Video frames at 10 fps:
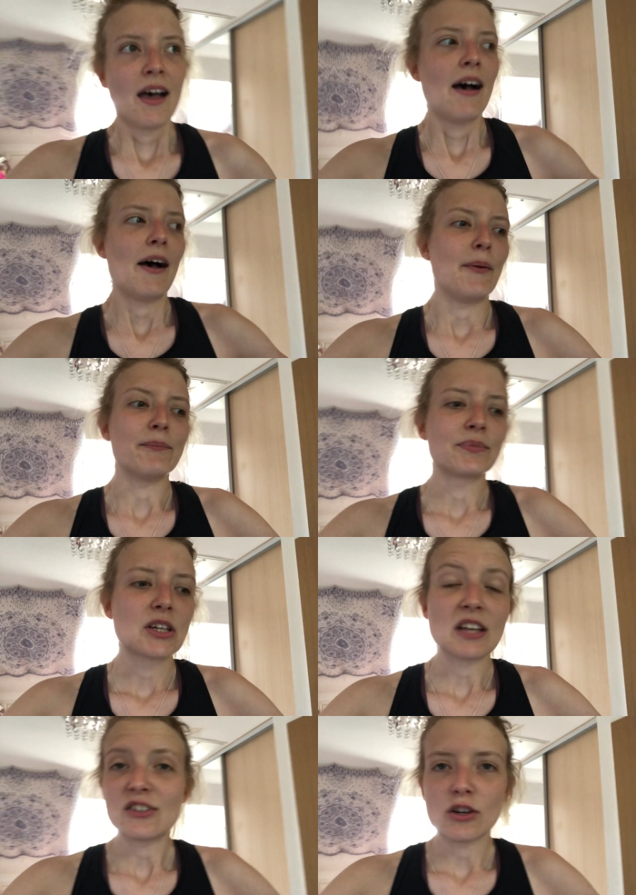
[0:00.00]

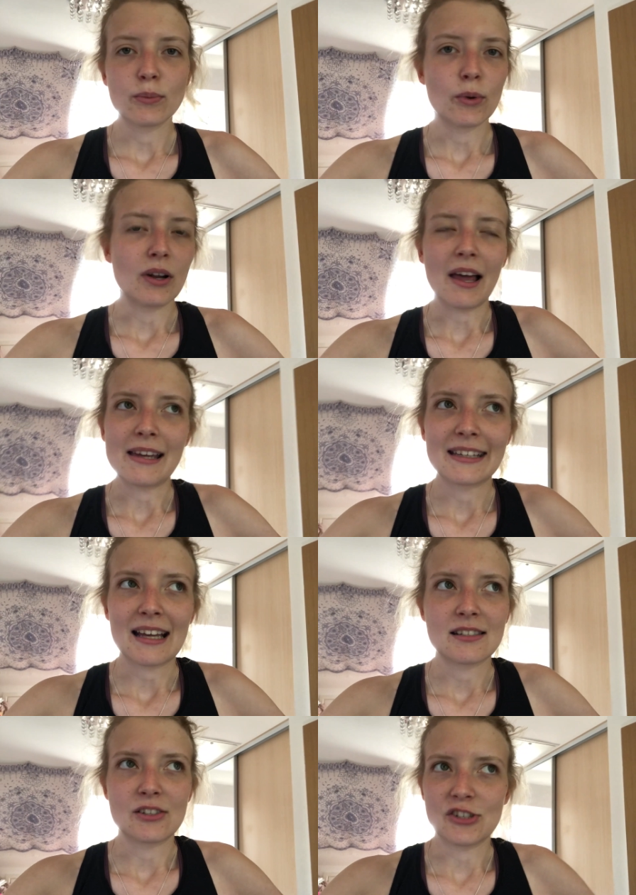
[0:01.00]
because um, I don't want to like
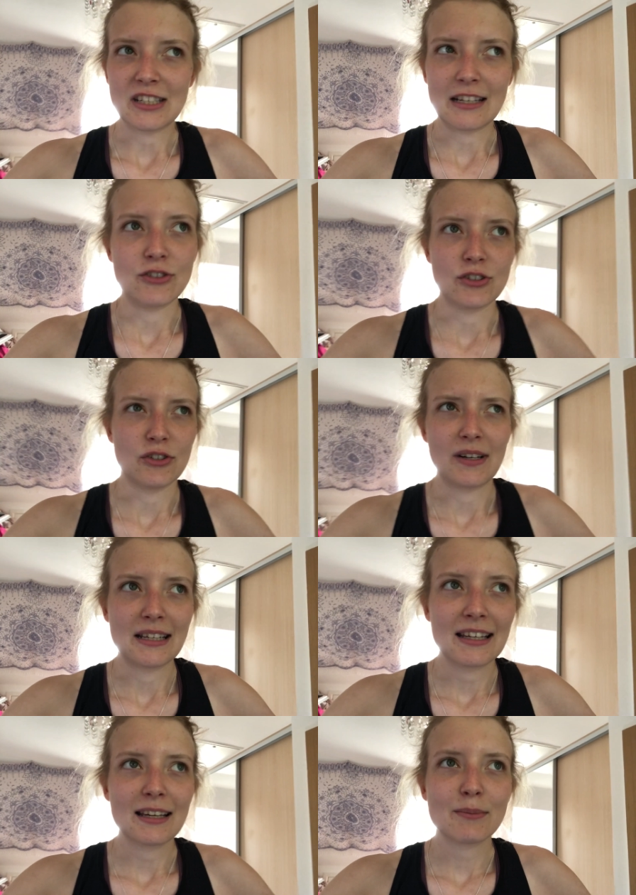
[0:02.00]
get seriously injured or
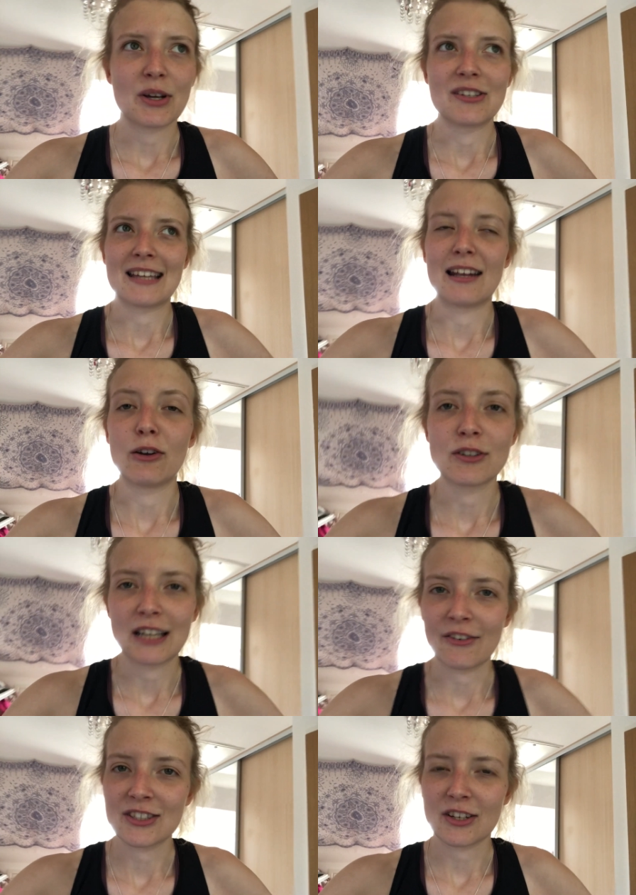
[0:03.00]
anything, because then
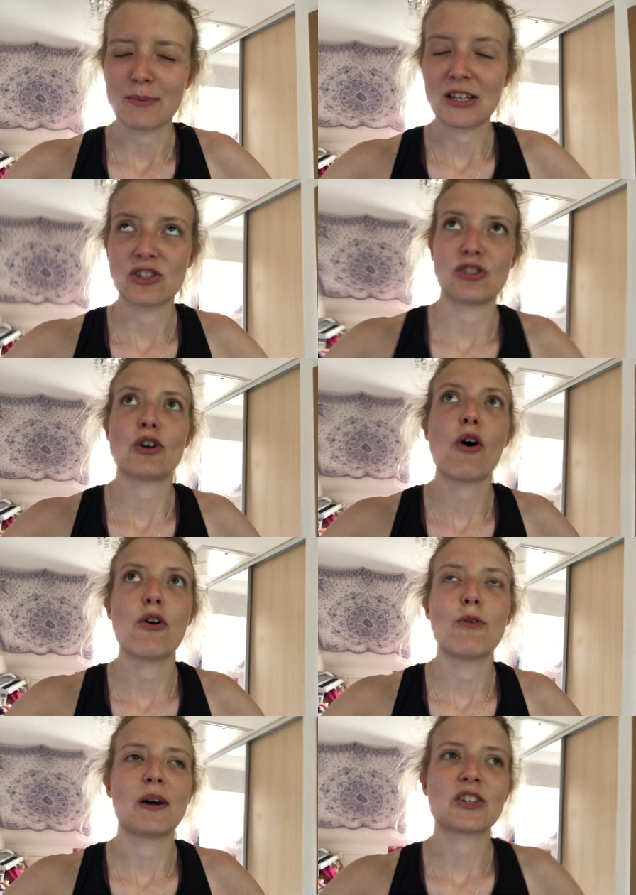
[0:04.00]
lockdown is going to be
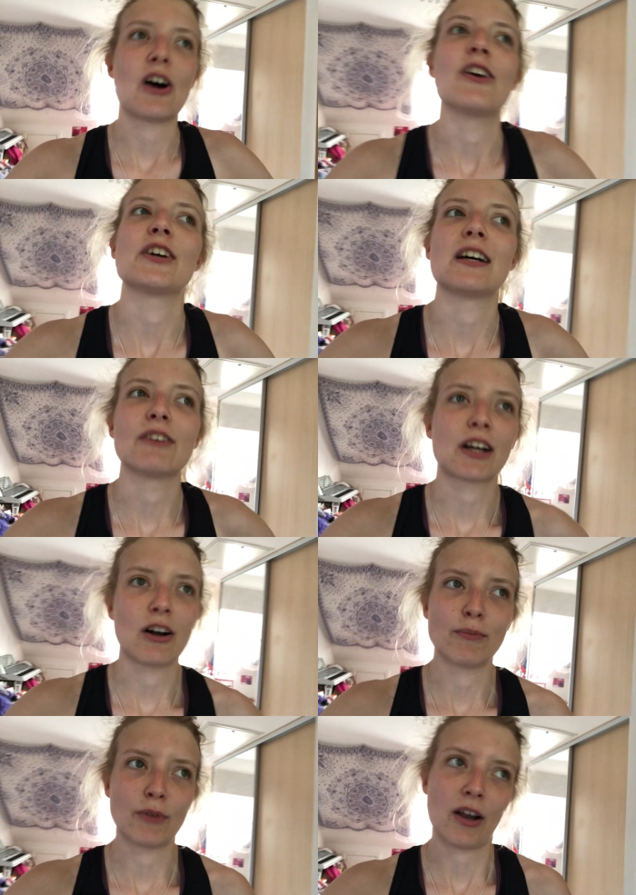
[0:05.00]
so much harder if I
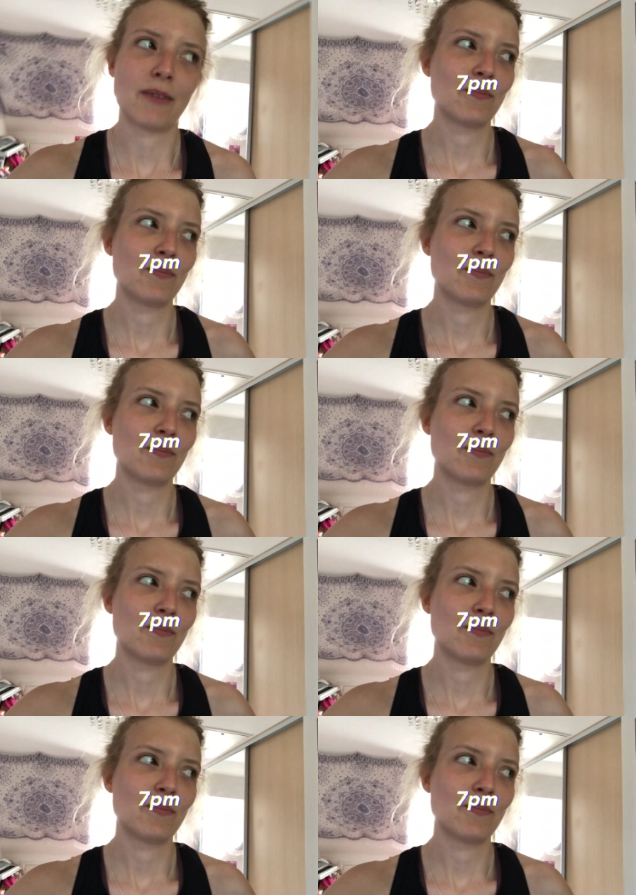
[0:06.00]
can't run.